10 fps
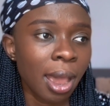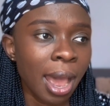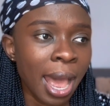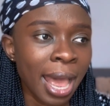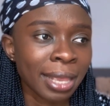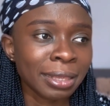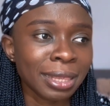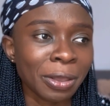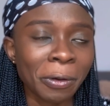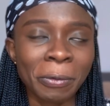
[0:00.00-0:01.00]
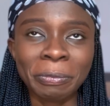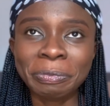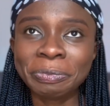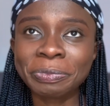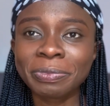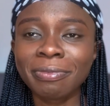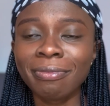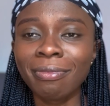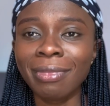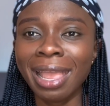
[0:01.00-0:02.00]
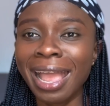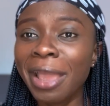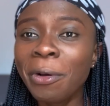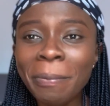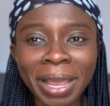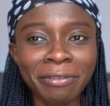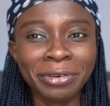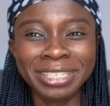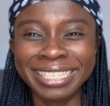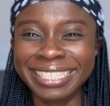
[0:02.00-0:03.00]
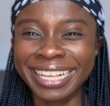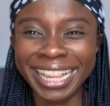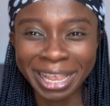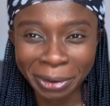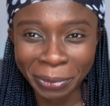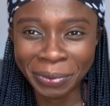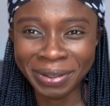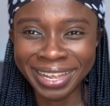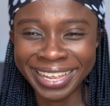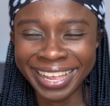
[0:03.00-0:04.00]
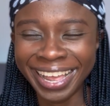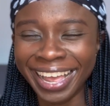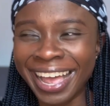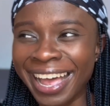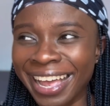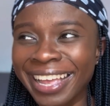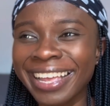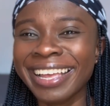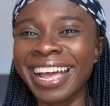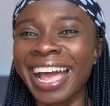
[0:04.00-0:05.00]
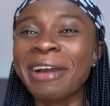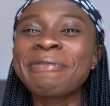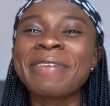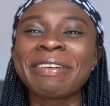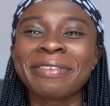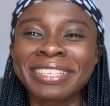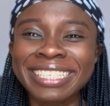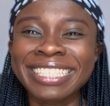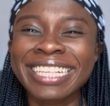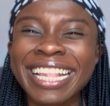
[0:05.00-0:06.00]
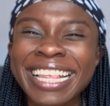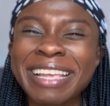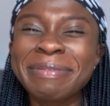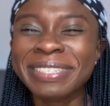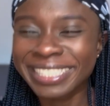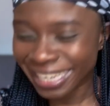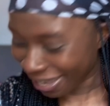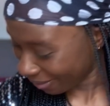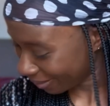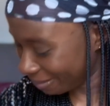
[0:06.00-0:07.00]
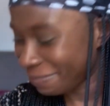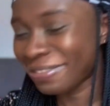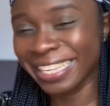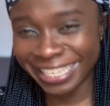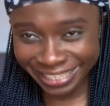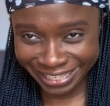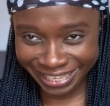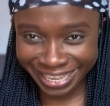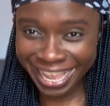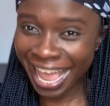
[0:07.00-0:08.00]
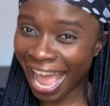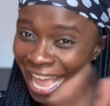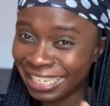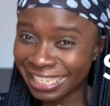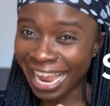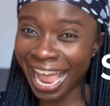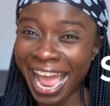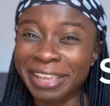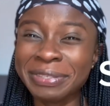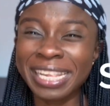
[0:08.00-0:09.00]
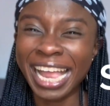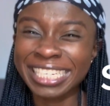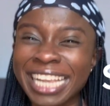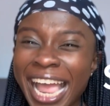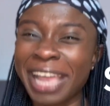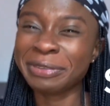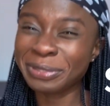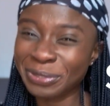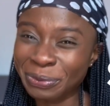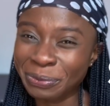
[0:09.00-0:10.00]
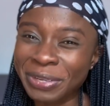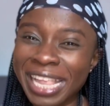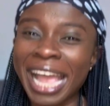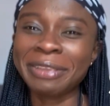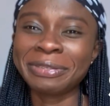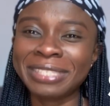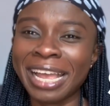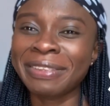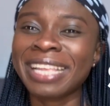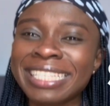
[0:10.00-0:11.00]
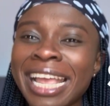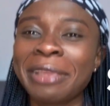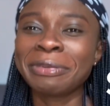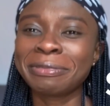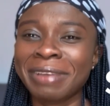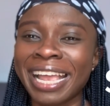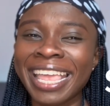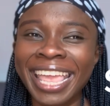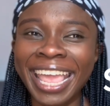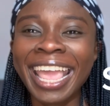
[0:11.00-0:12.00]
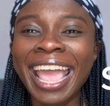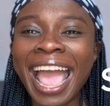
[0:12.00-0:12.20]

And, um, I hope my voice is clear. Oh, ah, I hope my voice is clear. Let me shout. Please Archer, I use Archer. I use yogurt. I use Saunders. I use Maki.